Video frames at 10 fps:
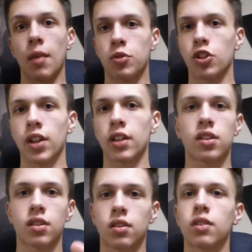I'm sure
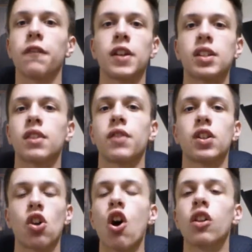that's the fantasy
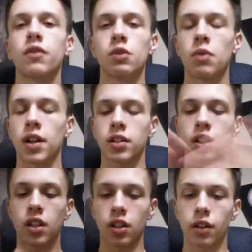advice all of you
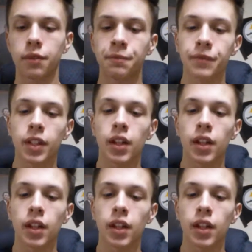wanted to hear.